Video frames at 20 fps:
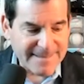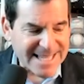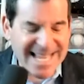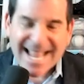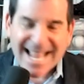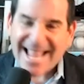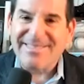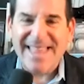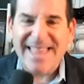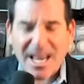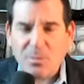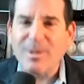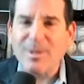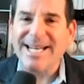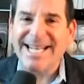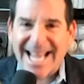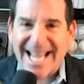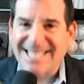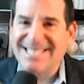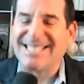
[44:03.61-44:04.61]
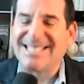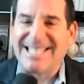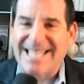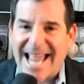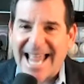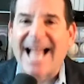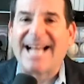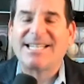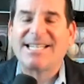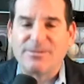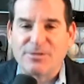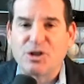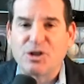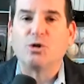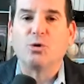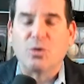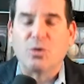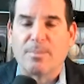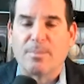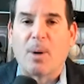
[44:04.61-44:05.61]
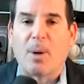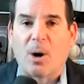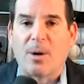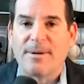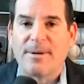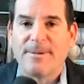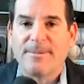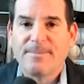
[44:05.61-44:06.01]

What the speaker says: And then we get to the active shooter part.